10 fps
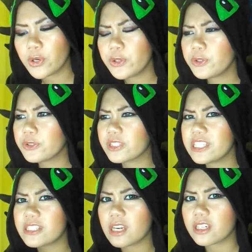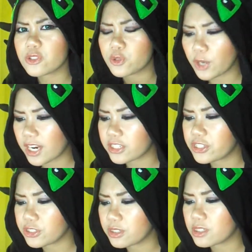Who knew these
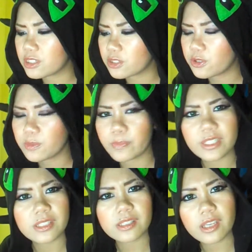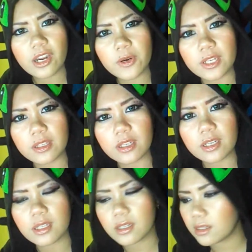attractions could be scary at night?